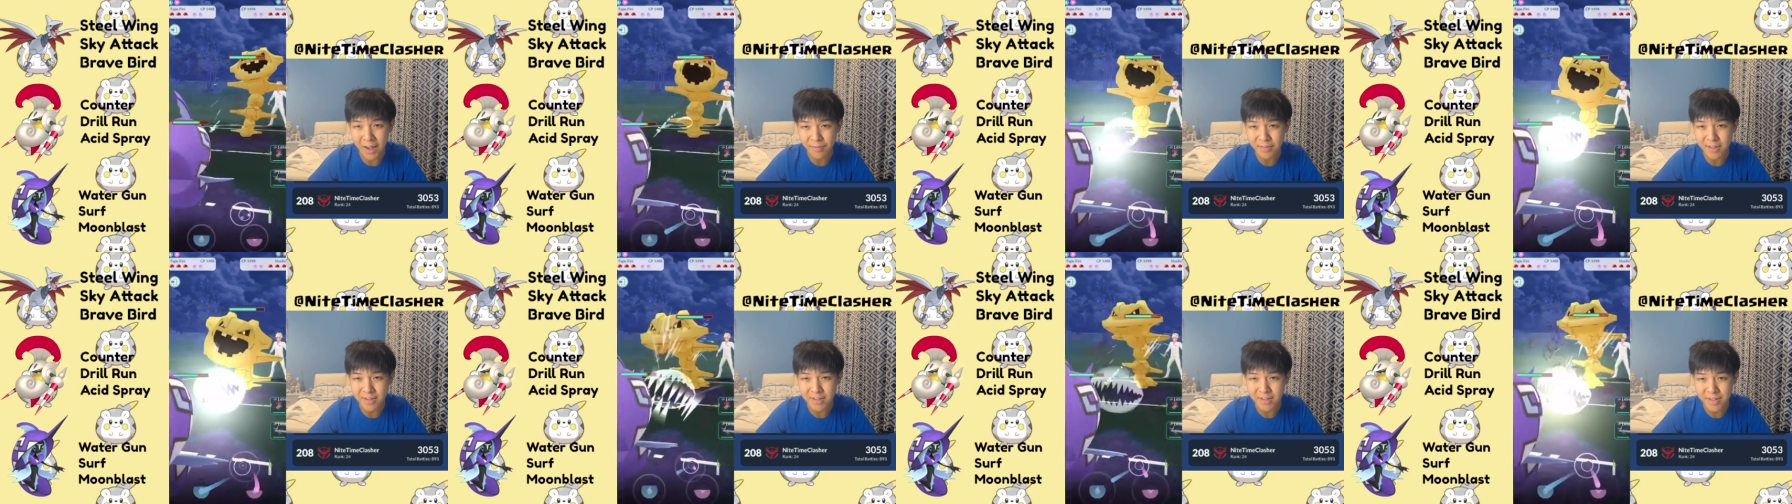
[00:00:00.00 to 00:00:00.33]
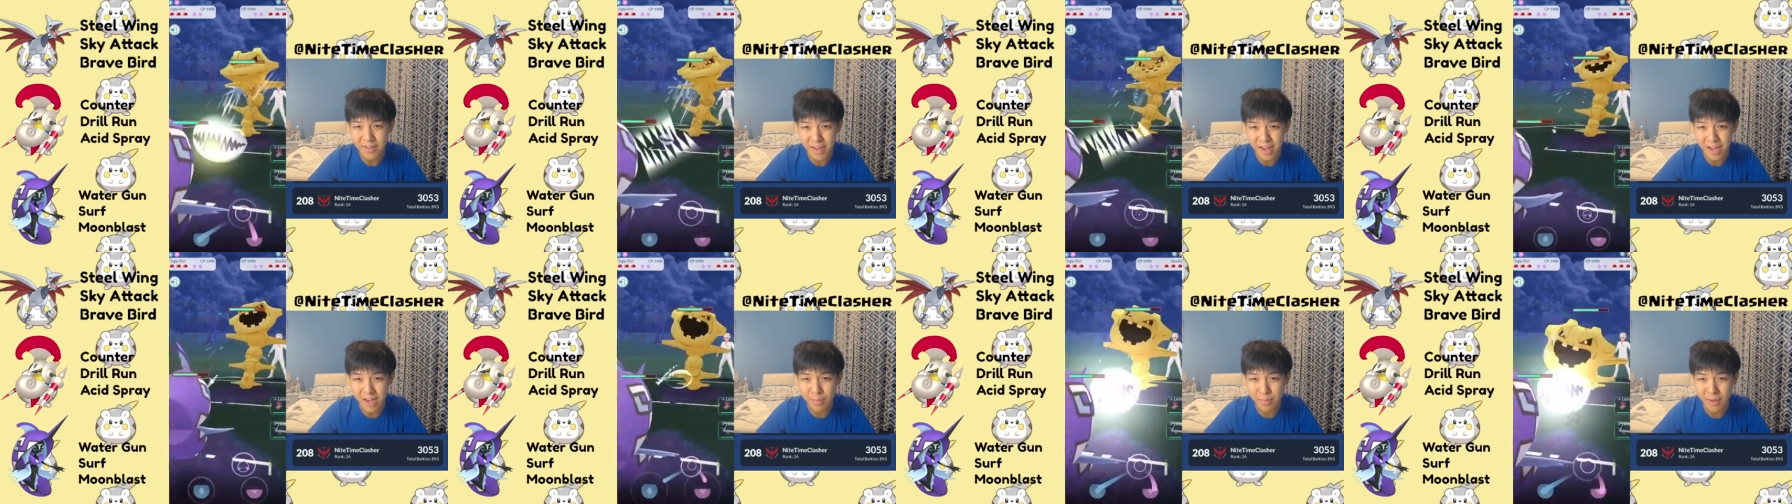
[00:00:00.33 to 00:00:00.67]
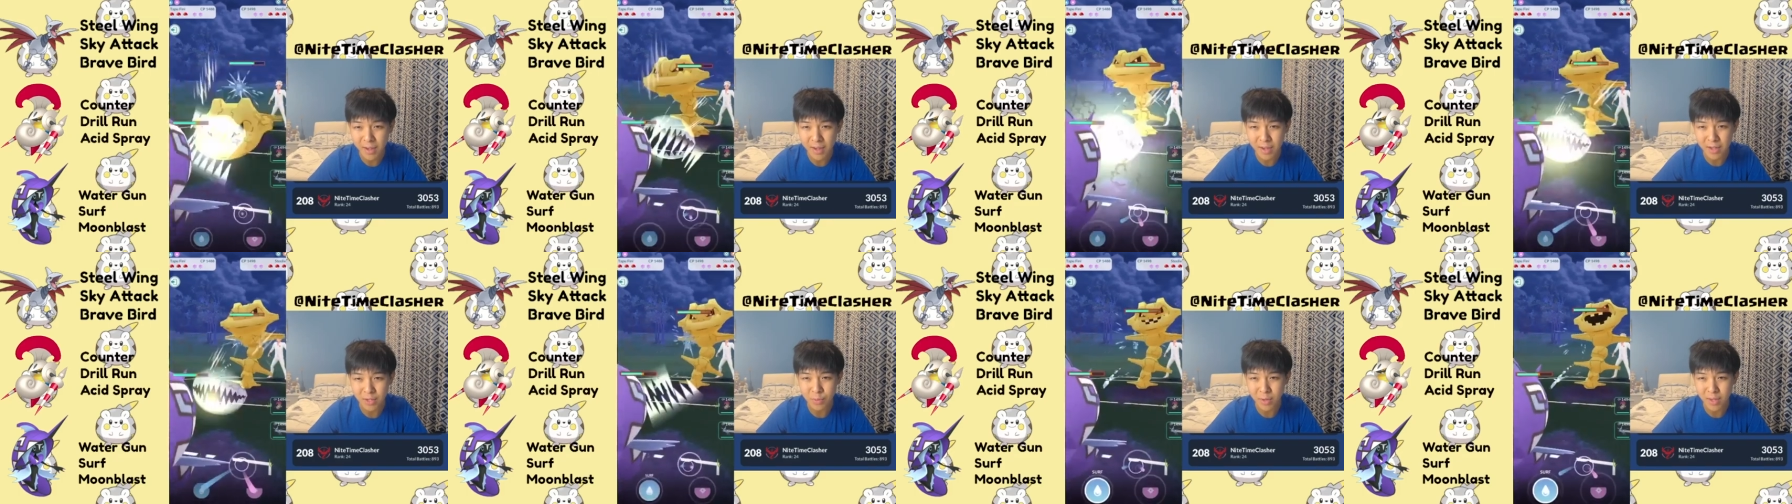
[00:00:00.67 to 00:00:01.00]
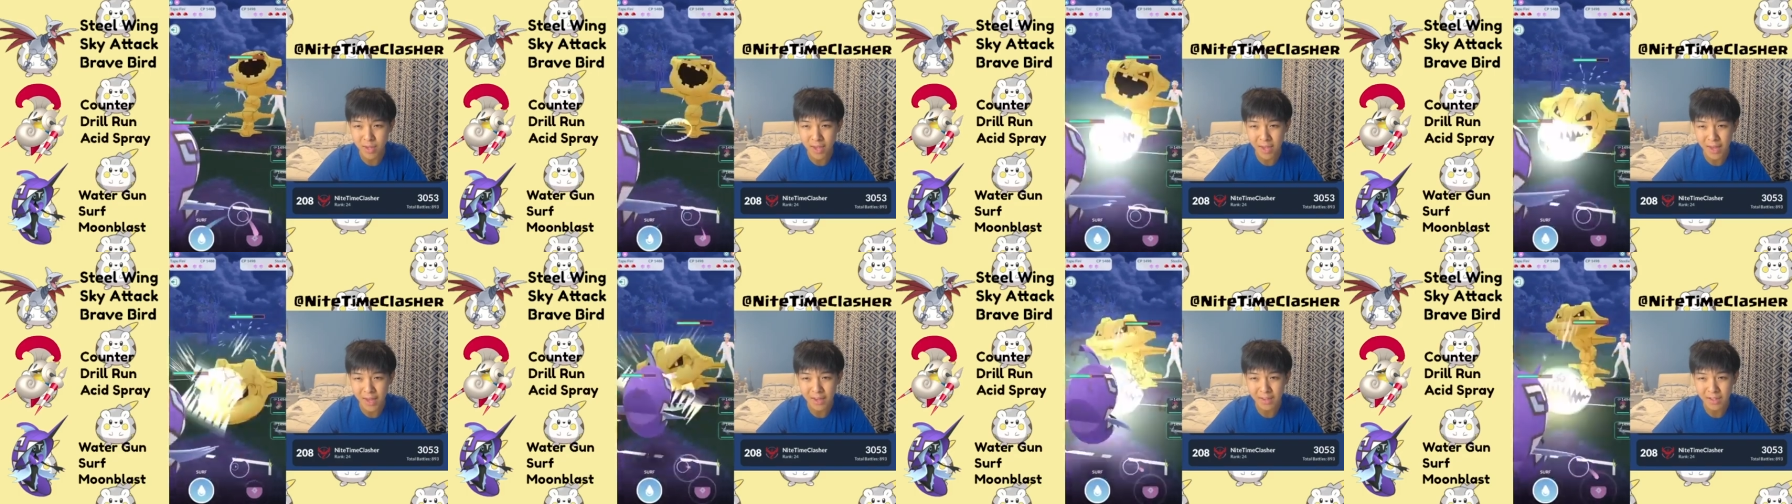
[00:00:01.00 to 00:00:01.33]
to stay in because we
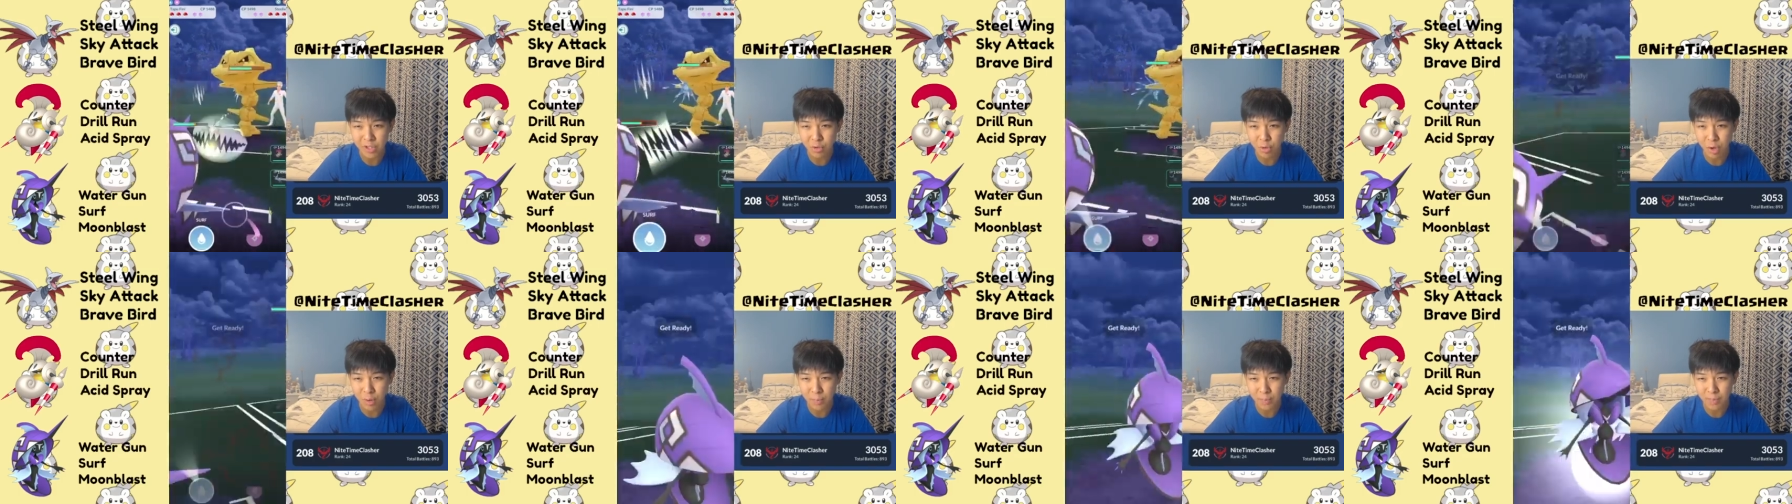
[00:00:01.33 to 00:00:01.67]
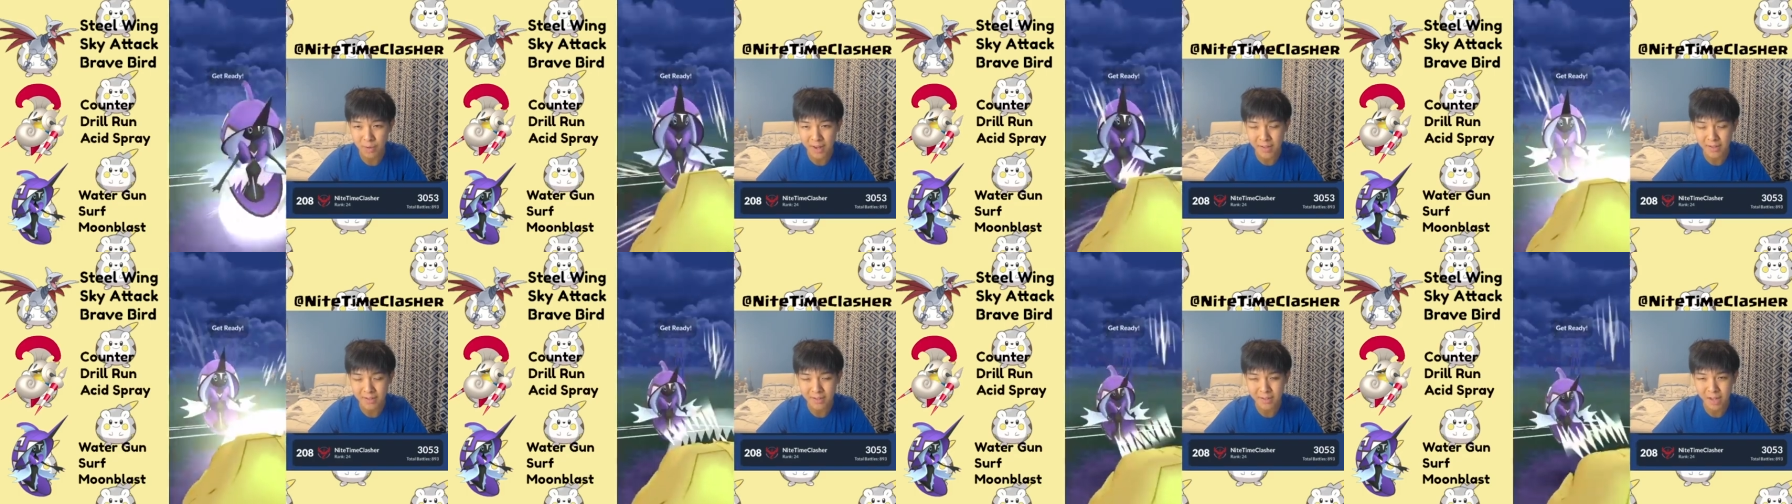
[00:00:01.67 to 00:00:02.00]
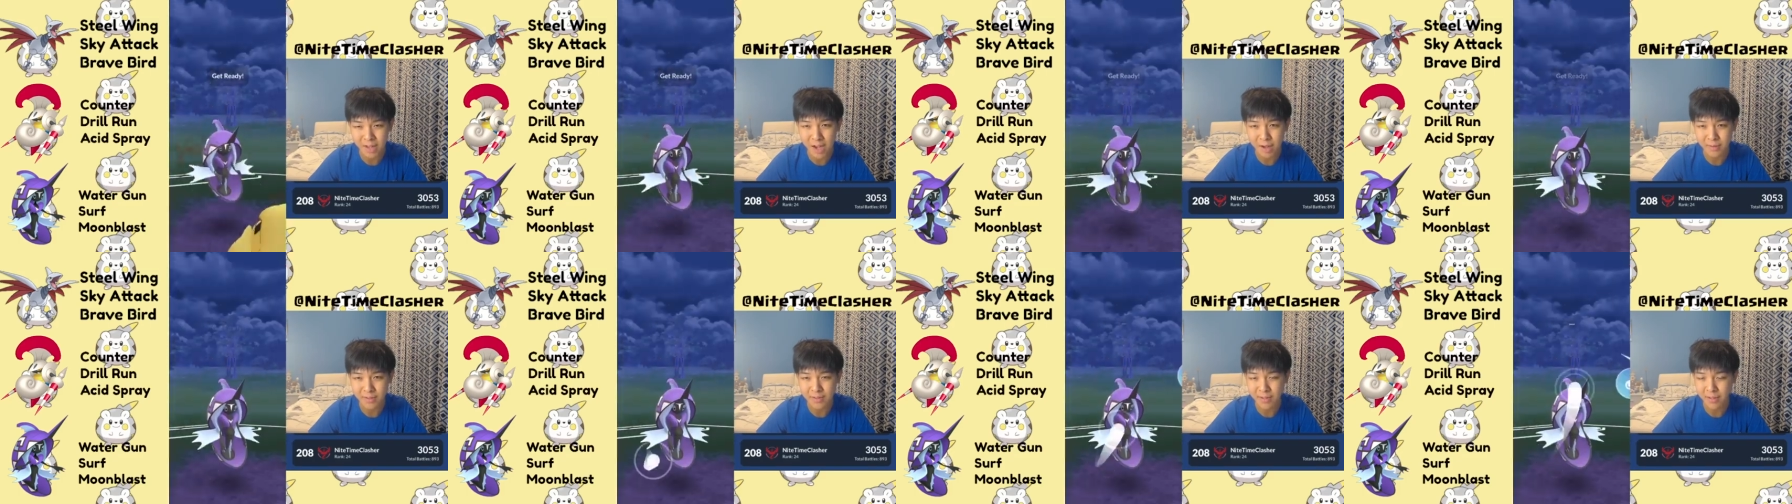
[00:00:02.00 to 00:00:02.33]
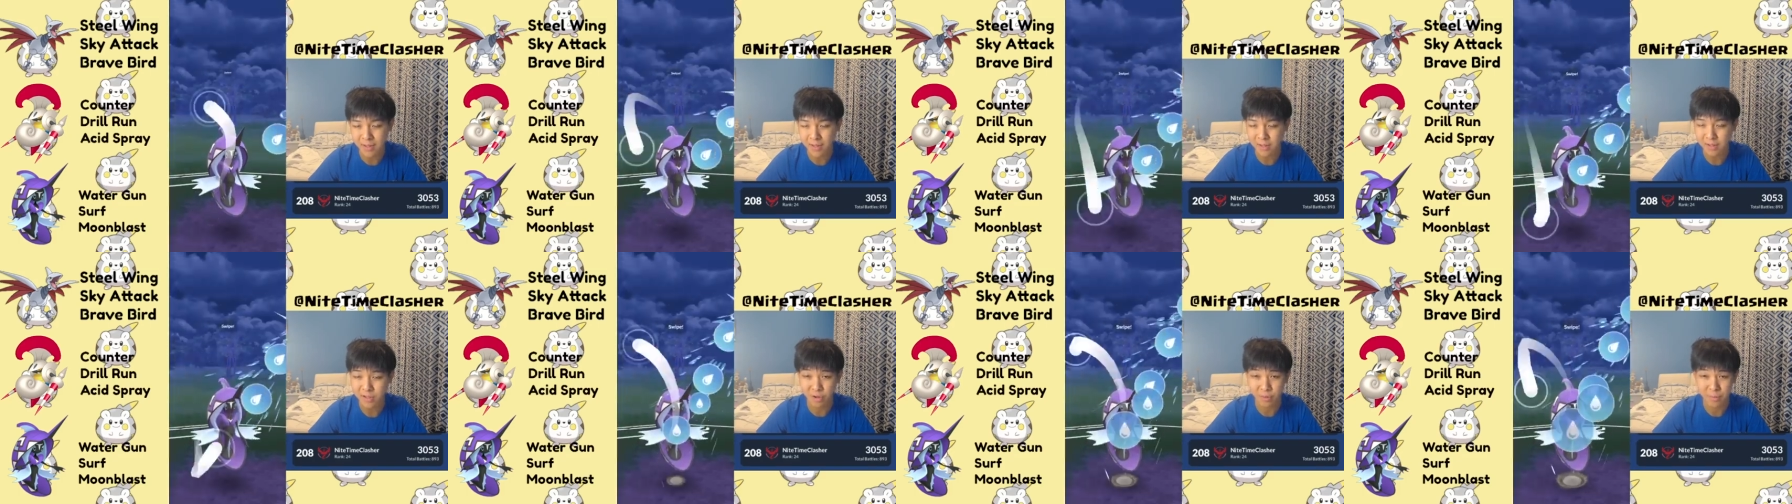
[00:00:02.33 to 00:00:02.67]
can't swap an Escav, as
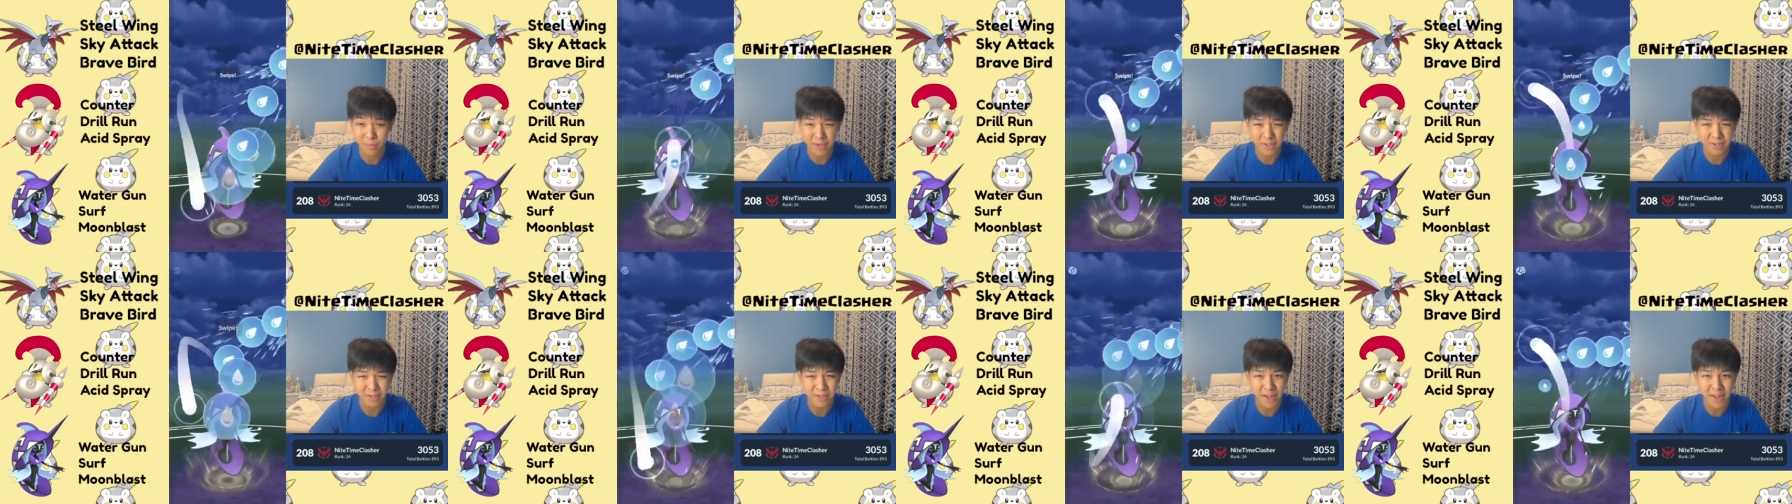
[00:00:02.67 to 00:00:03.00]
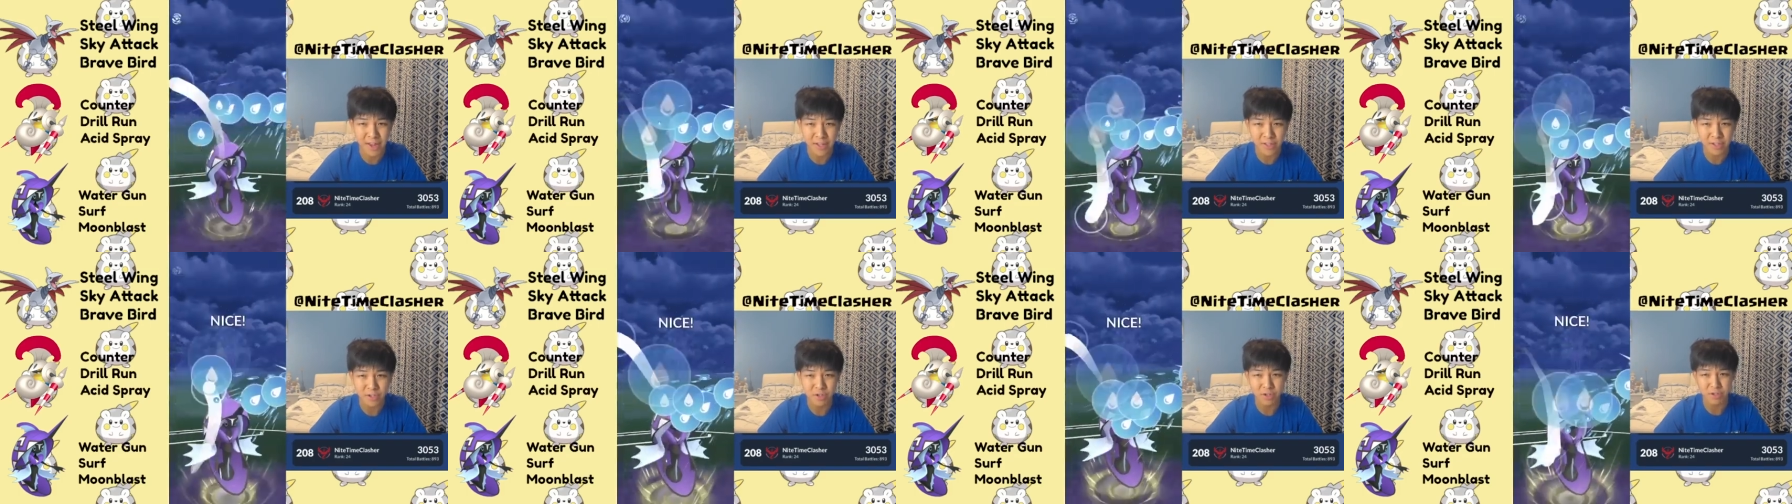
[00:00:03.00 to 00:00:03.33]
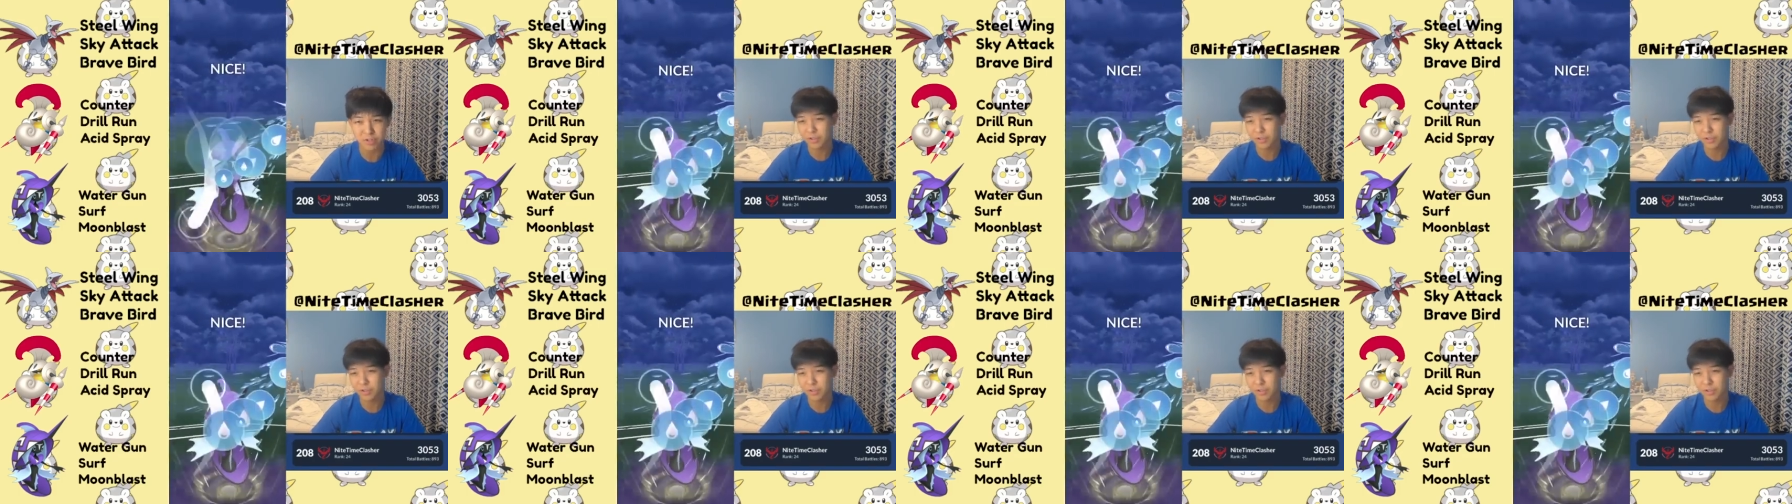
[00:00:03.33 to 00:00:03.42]
that is our best answer.